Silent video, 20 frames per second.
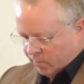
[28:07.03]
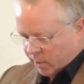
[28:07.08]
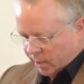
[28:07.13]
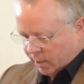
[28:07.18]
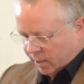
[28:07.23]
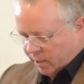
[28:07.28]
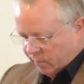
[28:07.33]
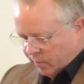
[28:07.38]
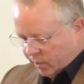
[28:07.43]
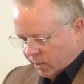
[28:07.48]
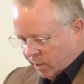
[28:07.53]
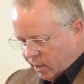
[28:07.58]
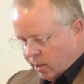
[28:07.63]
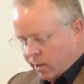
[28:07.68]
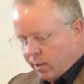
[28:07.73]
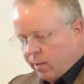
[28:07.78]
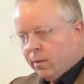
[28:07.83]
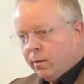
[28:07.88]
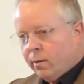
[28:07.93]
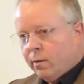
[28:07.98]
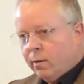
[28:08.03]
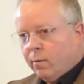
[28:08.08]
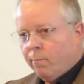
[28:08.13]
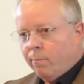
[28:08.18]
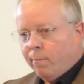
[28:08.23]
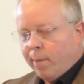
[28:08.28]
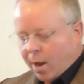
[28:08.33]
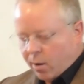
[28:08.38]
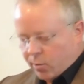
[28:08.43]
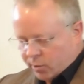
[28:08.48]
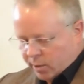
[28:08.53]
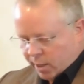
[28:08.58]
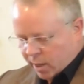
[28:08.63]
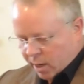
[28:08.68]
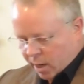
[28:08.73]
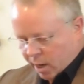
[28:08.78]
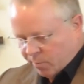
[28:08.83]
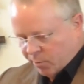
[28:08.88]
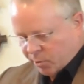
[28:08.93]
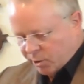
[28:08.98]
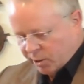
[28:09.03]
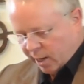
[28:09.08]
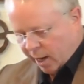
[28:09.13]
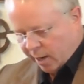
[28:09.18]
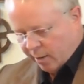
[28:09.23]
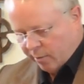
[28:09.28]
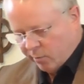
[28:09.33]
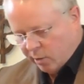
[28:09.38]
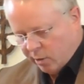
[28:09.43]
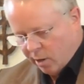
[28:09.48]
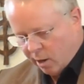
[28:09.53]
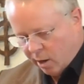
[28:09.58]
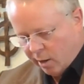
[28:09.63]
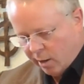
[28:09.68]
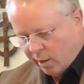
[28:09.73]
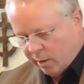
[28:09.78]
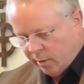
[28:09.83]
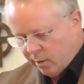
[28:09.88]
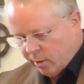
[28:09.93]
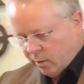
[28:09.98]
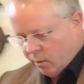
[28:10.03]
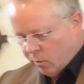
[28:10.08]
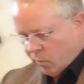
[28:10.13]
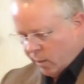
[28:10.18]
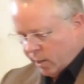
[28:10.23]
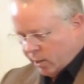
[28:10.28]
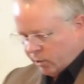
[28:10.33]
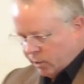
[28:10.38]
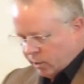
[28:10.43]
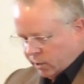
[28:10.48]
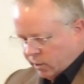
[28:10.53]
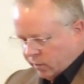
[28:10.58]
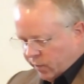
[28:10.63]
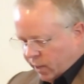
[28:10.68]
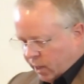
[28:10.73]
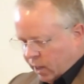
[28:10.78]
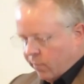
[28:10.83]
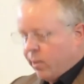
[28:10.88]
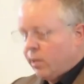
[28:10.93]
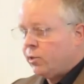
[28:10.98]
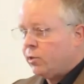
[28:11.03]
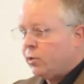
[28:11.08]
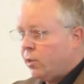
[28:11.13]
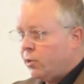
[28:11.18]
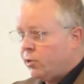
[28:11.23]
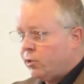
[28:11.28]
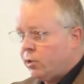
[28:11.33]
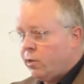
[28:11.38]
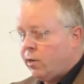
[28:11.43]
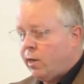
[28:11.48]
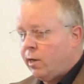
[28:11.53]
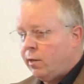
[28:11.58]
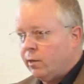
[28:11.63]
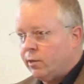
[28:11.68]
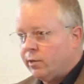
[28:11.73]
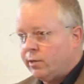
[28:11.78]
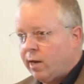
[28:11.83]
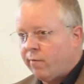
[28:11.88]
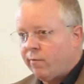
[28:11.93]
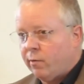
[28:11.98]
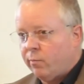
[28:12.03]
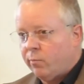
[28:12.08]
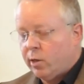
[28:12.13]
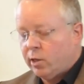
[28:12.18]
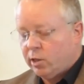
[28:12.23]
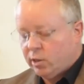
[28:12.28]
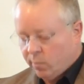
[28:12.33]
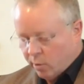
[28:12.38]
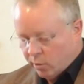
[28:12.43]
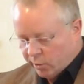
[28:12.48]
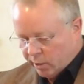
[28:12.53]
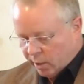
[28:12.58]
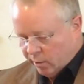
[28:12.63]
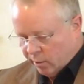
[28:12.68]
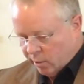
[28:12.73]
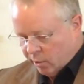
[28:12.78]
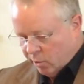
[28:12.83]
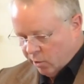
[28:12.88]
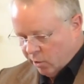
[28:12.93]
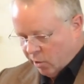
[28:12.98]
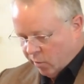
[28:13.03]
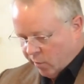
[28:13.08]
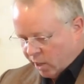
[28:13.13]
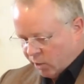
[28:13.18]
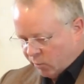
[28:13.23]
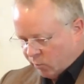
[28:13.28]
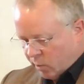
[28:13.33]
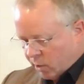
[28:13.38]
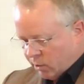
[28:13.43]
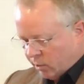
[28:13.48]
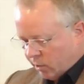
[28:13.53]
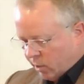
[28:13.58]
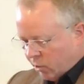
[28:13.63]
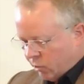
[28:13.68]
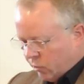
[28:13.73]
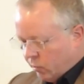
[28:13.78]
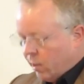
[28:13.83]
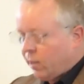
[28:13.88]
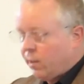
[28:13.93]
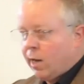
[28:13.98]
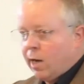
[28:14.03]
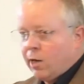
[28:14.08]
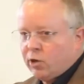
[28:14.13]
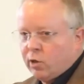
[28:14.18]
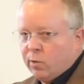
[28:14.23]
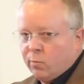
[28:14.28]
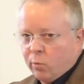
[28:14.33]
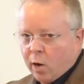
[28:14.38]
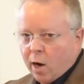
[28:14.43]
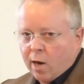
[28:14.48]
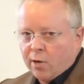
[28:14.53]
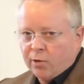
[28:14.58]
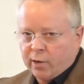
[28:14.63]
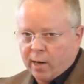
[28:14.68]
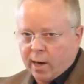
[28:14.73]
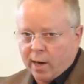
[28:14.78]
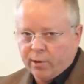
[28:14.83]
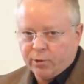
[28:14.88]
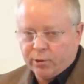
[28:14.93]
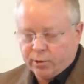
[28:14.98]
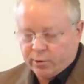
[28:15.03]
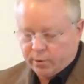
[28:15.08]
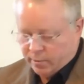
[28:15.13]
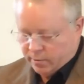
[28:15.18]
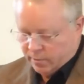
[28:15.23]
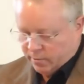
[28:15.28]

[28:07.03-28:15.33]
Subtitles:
But given the mounting upset regarding recent developments concerning the seven principles and the UUA's presidential election process,